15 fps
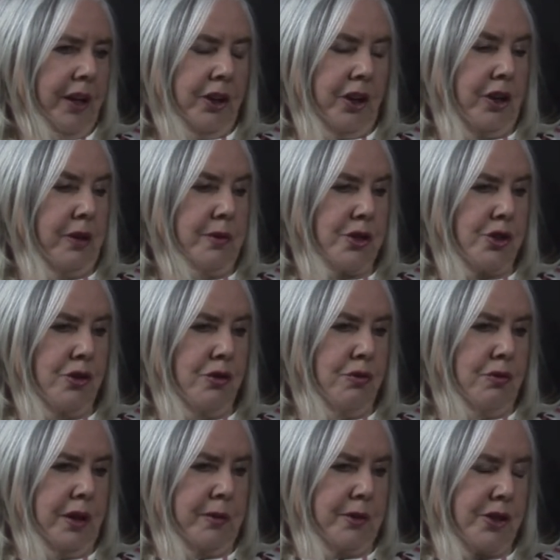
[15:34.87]
Now there was
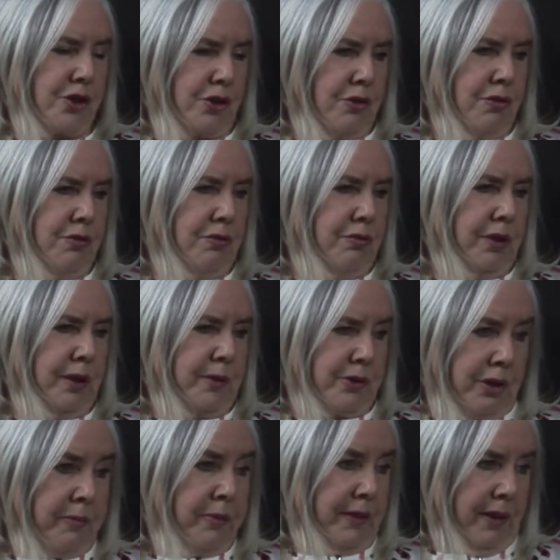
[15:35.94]
no, it was so, it was
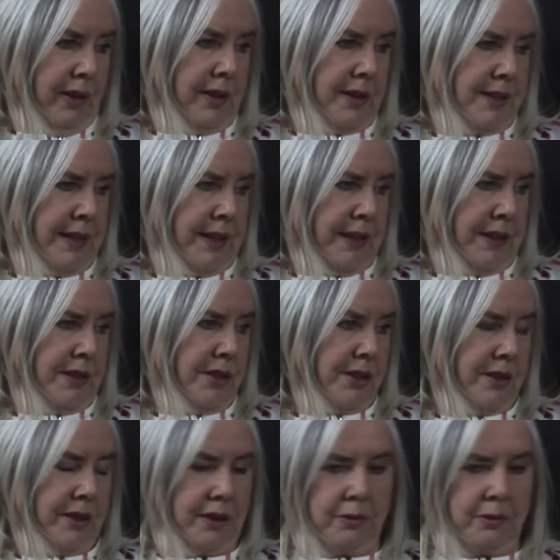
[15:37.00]
run by volunteers.